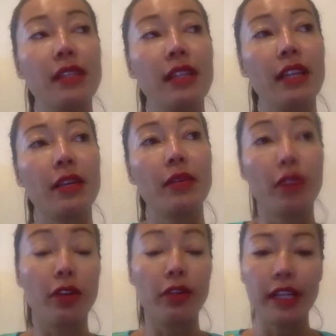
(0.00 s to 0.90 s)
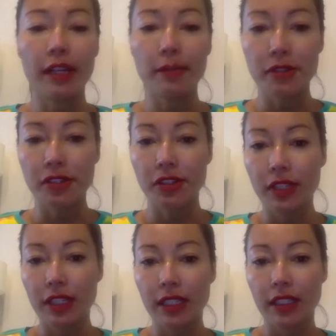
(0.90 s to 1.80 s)
a great
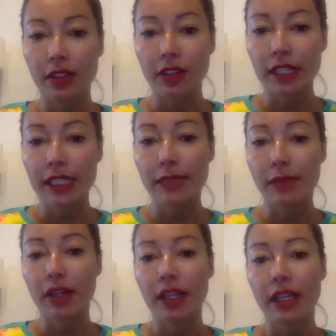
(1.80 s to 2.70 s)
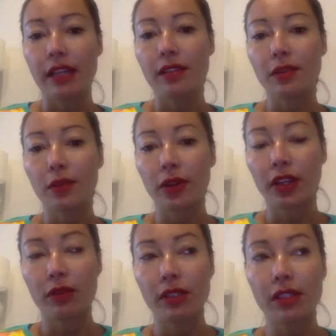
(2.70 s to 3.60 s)
opportunity and a great experience
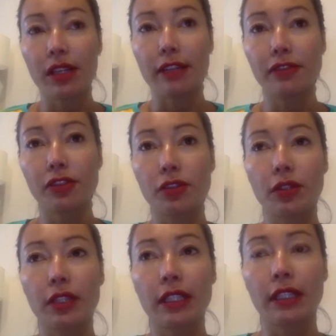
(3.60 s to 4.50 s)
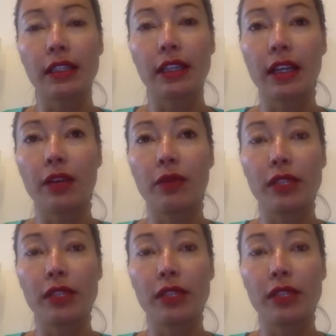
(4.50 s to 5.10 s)
working with Softjourn.